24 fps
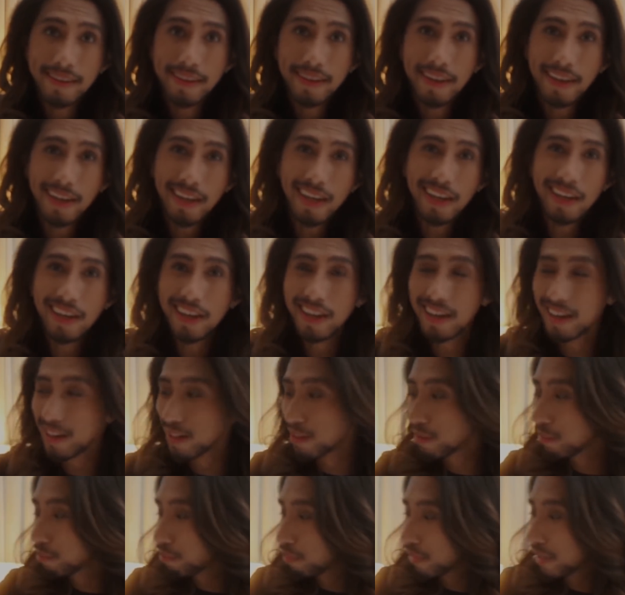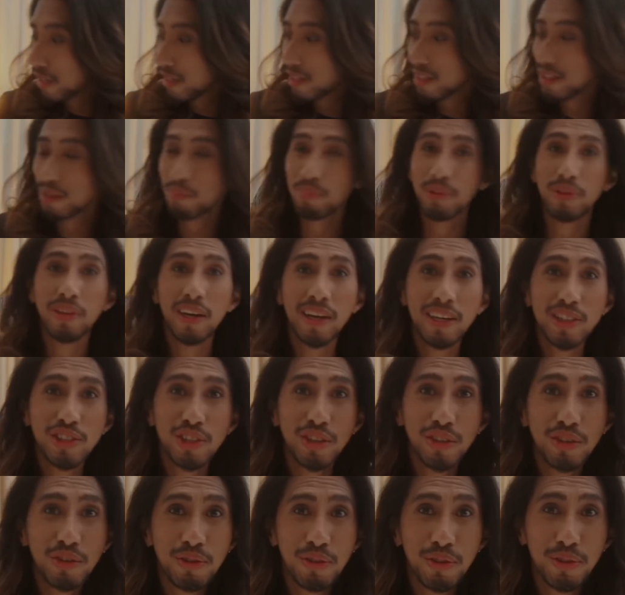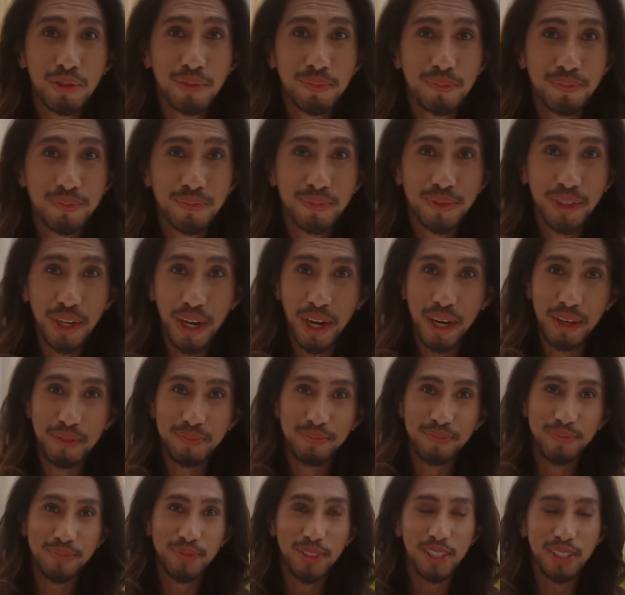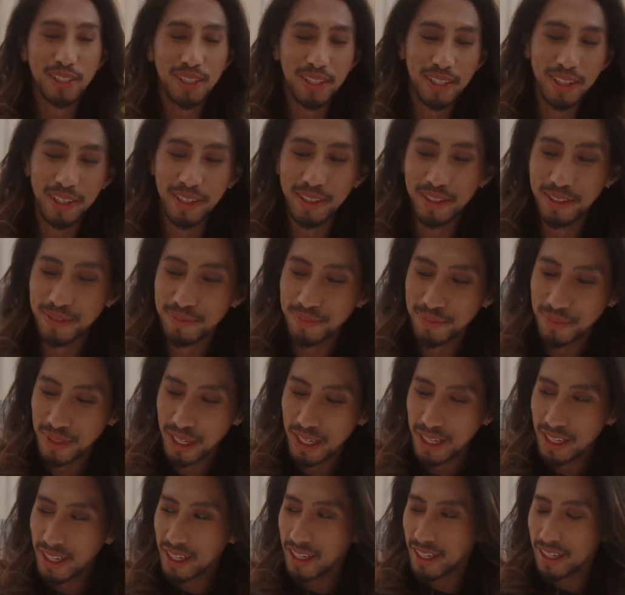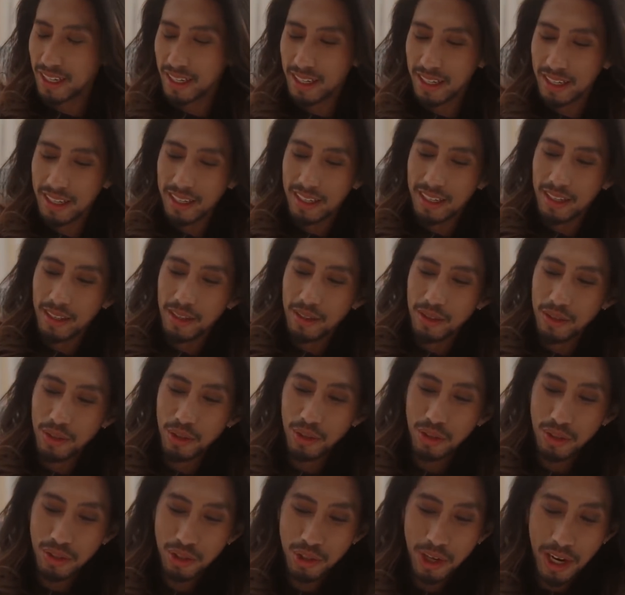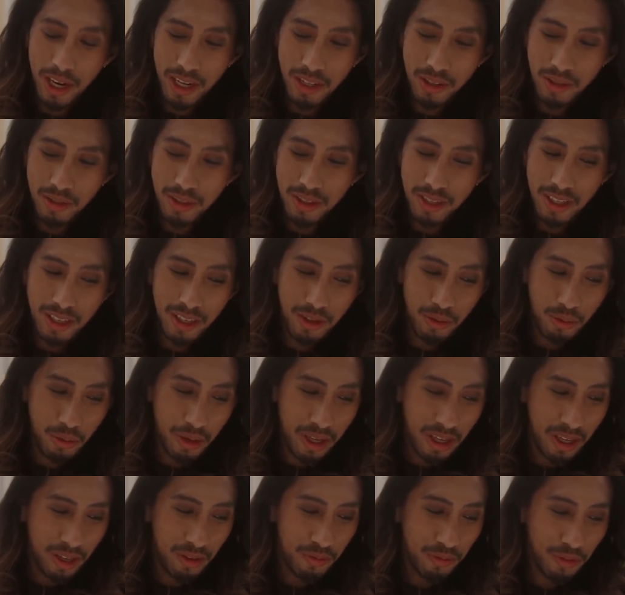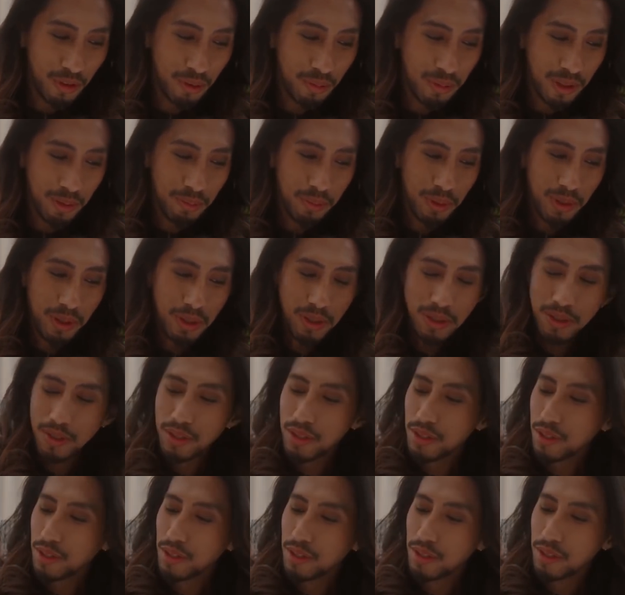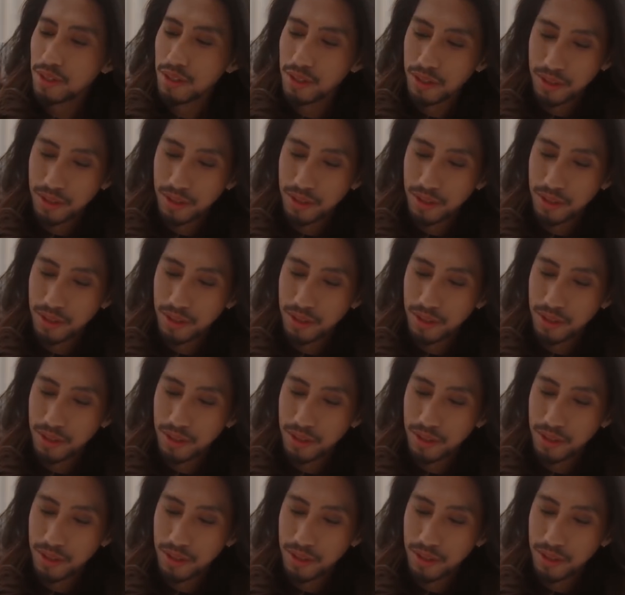I got a lot of complaint in the production crew. Okay, those are you know. You're trying to stay away from the person